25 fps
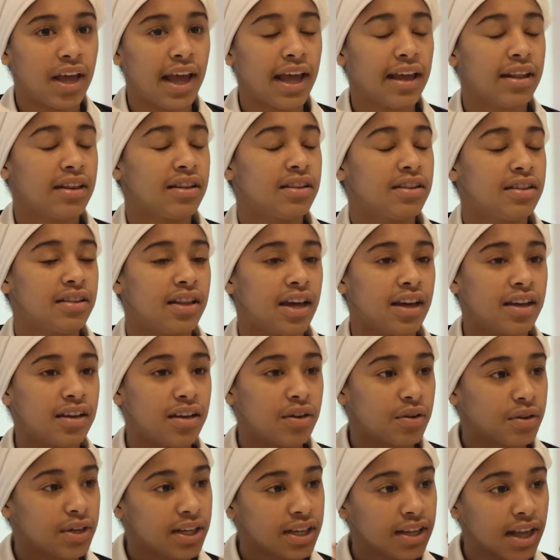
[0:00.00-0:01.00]
And they
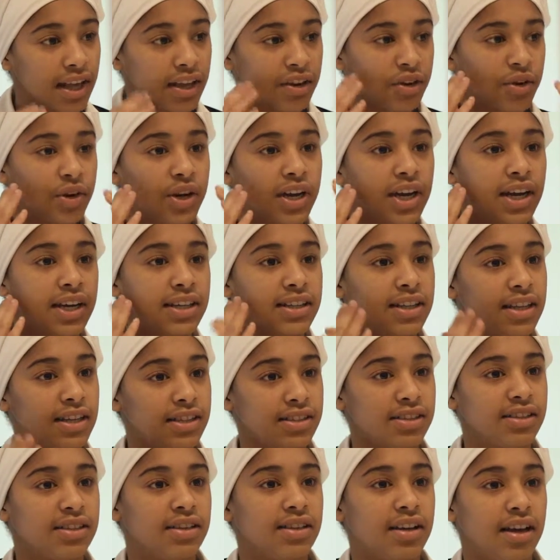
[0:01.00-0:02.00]
don't educate
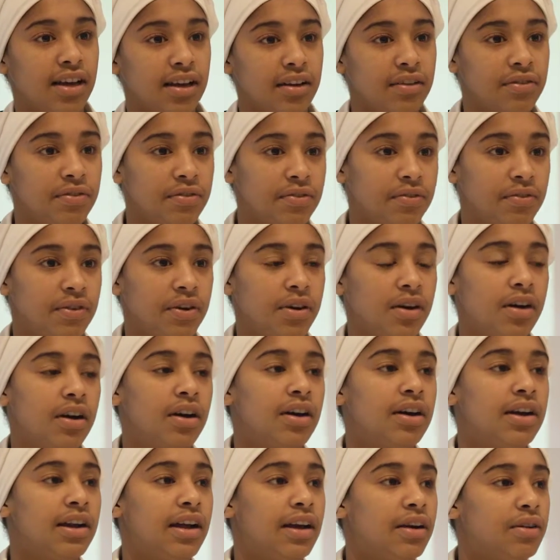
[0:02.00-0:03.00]
us enough
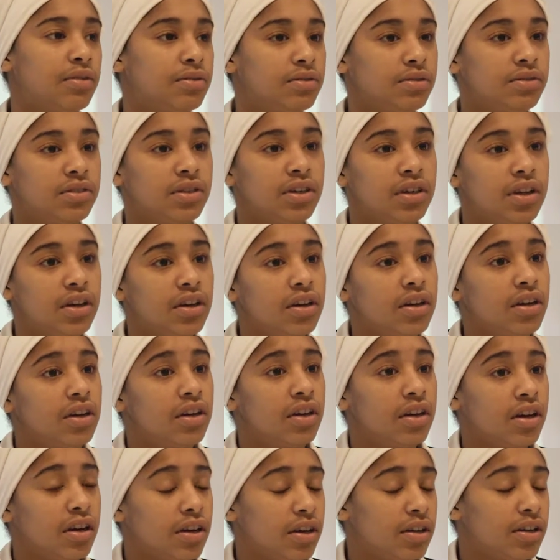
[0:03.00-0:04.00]
around
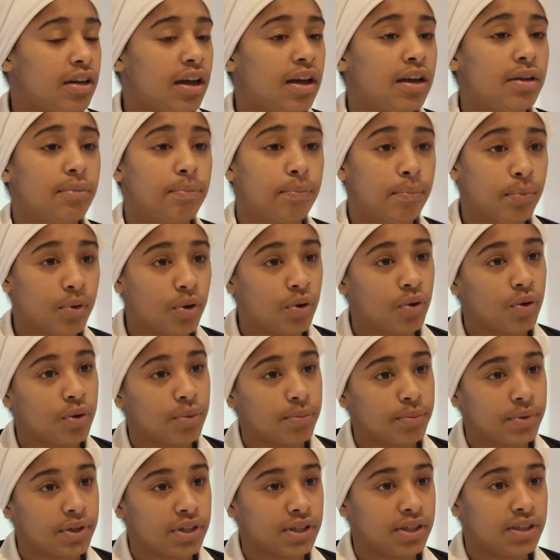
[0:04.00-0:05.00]

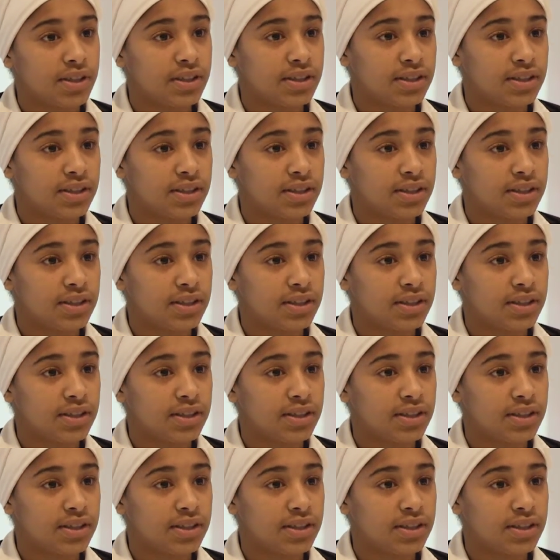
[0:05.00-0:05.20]
employment.